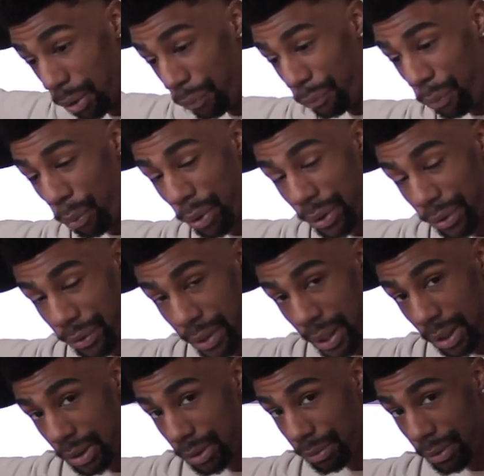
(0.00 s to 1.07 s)
for your
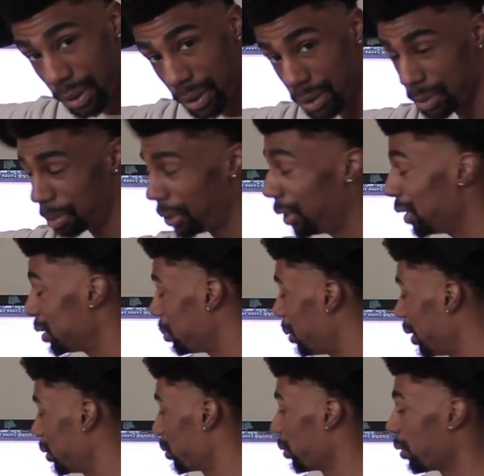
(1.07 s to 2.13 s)
interface, please
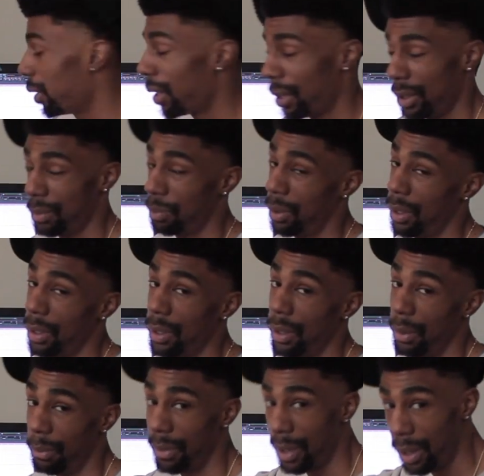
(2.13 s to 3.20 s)
make sure that it's plugged
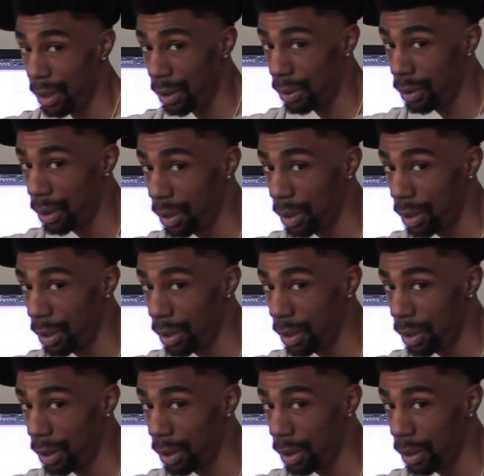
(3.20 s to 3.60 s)
up now.